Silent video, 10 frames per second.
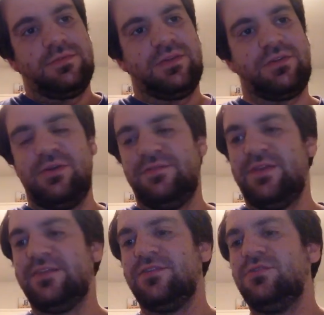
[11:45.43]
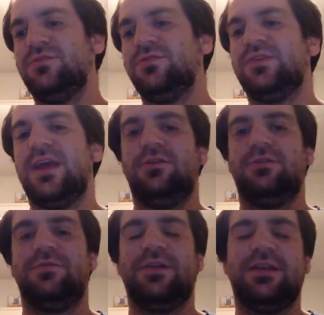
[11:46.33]
As always, if you guys are new to the
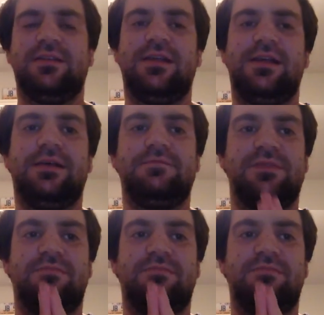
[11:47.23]
channel, don't forget to